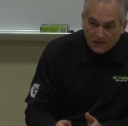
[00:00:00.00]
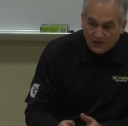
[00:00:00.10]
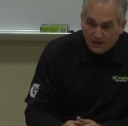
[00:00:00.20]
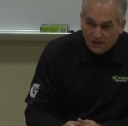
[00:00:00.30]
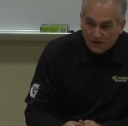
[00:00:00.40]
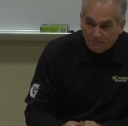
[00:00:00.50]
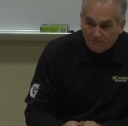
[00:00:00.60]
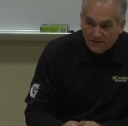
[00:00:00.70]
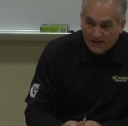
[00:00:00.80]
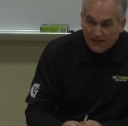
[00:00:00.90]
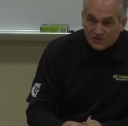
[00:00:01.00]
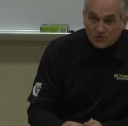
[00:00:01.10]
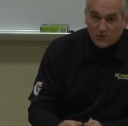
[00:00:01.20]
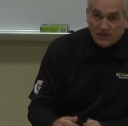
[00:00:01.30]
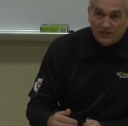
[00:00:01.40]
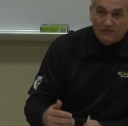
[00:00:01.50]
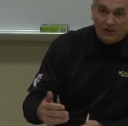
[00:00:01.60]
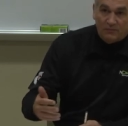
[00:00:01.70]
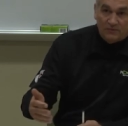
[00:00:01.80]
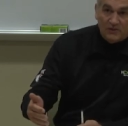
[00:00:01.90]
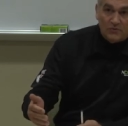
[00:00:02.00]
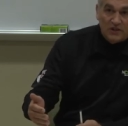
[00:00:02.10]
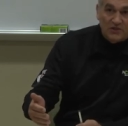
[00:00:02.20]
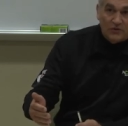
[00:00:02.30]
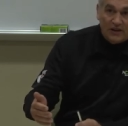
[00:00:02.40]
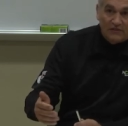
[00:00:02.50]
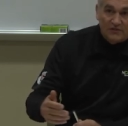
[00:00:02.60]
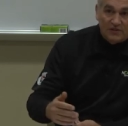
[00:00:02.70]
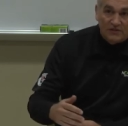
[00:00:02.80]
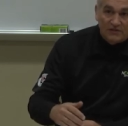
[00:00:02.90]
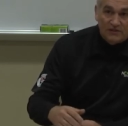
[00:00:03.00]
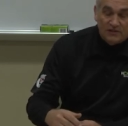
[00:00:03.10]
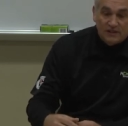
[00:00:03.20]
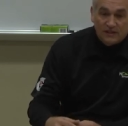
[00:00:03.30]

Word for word: um, as we developed these regional offices.